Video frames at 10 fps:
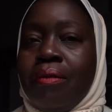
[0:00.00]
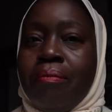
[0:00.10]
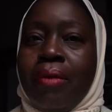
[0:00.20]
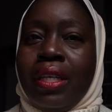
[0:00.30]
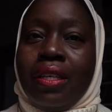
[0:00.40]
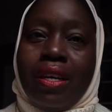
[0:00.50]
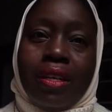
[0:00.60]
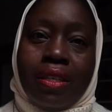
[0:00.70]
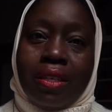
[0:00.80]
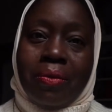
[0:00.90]
My
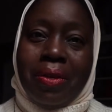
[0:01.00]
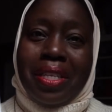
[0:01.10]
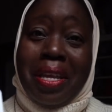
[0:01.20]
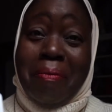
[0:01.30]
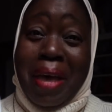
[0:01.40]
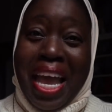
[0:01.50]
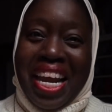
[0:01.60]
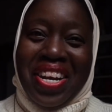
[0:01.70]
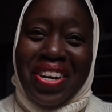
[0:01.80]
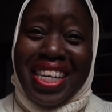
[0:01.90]
dog just wants to
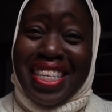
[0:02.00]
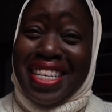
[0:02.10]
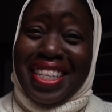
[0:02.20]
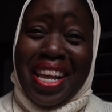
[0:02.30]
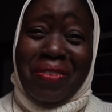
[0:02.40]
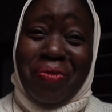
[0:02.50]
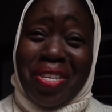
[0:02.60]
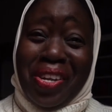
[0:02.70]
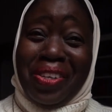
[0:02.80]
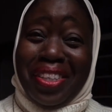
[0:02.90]
make noises. I'm
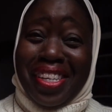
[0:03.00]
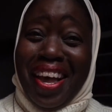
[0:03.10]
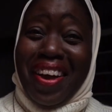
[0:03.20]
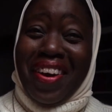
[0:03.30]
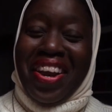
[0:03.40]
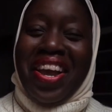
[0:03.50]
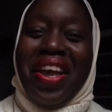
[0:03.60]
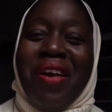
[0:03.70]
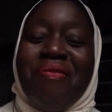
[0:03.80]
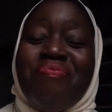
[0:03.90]
so sorry.
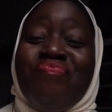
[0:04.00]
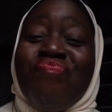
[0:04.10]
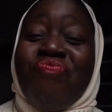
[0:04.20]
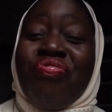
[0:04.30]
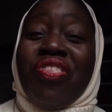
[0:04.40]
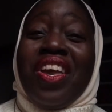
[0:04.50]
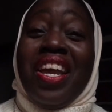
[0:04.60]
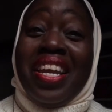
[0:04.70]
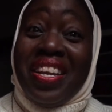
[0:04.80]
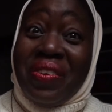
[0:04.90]

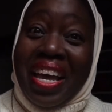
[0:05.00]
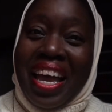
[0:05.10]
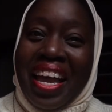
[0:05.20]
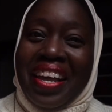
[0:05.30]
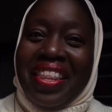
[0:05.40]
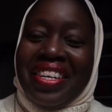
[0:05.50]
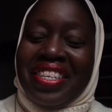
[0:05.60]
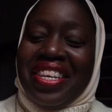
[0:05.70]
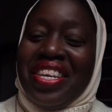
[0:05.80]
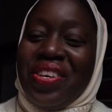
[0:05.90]
Anyway,
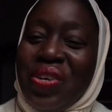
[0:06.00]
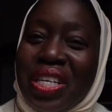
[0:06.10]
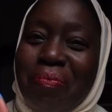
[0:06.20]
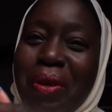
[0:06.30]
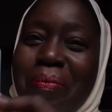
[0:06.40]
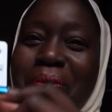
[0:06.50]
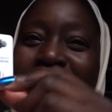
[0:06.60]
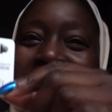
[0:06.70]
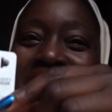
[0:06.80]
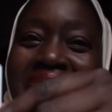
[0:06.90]
there's a USB
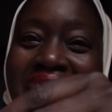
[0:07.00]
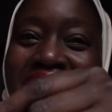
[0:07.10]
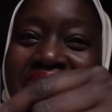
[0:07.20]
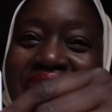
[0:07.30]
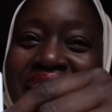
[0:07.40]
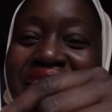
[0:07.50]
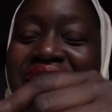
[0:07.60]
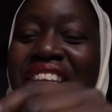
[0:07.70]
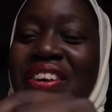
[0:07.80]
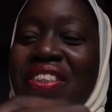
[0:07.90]
port here
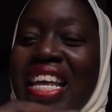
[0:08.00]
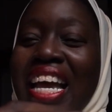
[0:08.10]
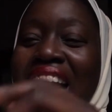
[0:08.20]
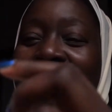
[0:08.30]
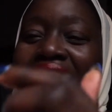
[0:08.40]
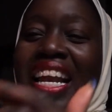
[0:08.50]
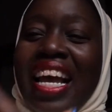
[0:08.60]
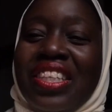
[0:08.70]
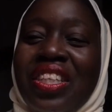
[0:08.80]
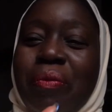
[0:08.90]
so that I could
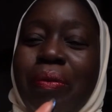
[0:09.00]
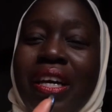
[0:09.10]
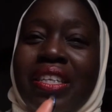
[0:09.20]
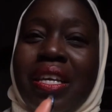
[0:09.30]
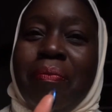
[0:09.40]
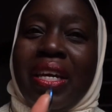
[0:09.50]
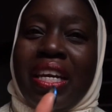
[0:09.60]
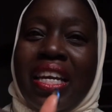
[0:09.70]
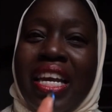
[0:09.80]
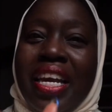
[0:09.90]
actually plug something
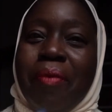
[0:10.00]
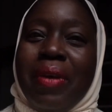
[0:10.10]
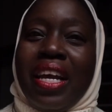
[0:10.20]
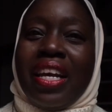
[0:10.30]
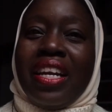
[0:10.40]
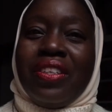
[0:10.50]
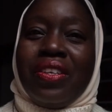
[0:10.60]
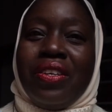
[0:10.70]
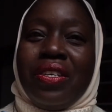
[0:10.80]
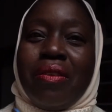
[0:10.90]
in here, but I can
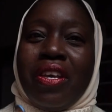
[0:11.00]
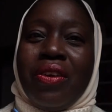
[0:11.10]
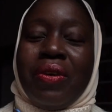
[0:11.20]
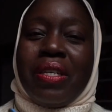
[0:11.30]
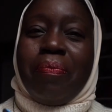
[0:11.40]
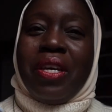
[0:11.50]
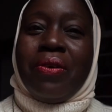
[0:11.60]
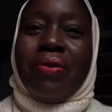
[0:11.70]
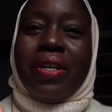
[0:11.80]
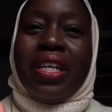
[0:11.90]
also use a USB
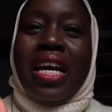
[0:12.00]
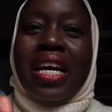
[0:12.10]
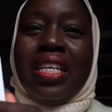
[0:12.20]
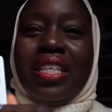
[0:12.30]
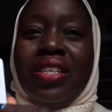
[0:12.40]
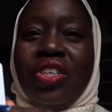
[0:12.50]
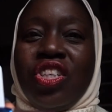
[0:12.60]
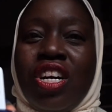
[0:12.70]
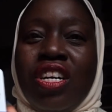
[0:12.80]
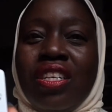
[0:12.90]
cord to
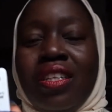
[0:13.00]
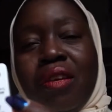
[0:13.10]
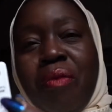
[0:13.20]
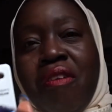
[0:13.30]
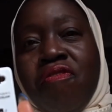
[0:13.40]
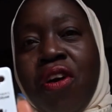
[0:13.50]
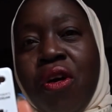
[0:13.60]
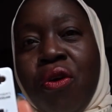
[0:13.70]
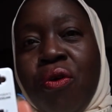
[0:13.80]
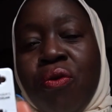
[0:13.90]
charge like my
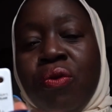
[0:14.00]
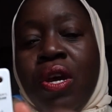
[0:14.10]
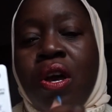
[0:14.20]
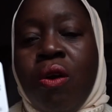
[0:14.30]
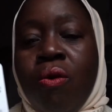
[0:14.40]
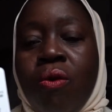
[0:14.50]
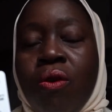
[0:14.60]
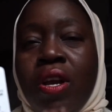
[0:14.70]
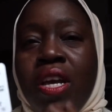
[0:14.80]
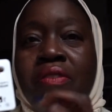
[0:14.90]
phone
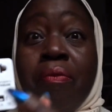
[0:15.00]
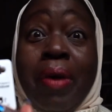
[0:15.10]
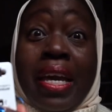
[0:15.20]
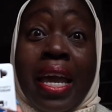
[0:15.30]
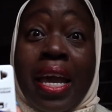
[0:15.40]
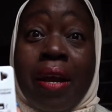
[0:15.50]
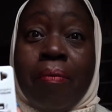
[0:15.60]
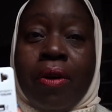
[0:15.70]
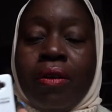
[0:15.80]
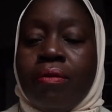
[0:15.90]
or even my
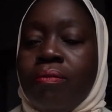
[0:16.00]
camera.